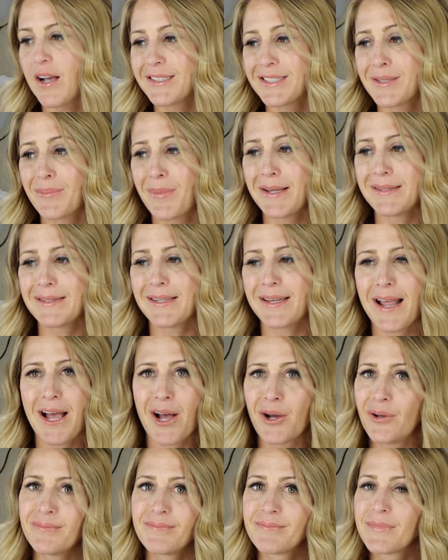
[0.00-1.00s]
customize it
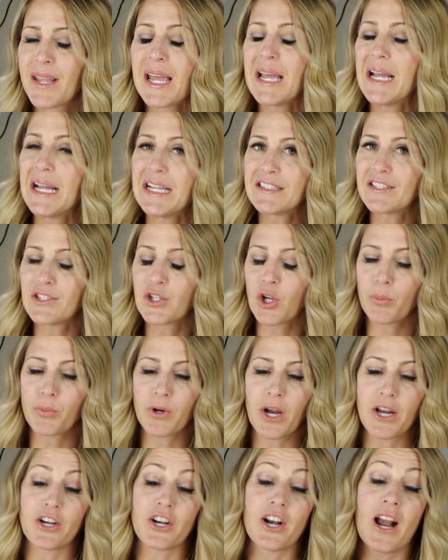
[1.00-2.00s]
now, it's a no
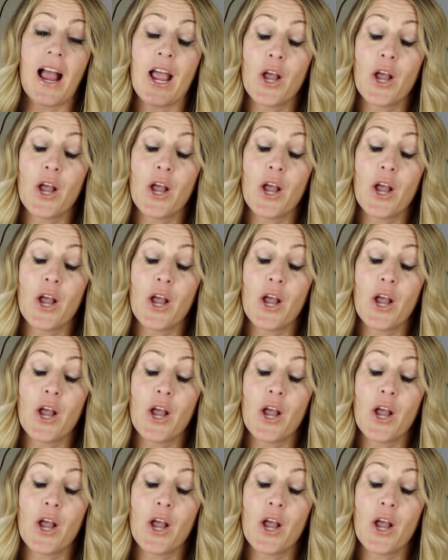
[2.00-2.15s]
brainer.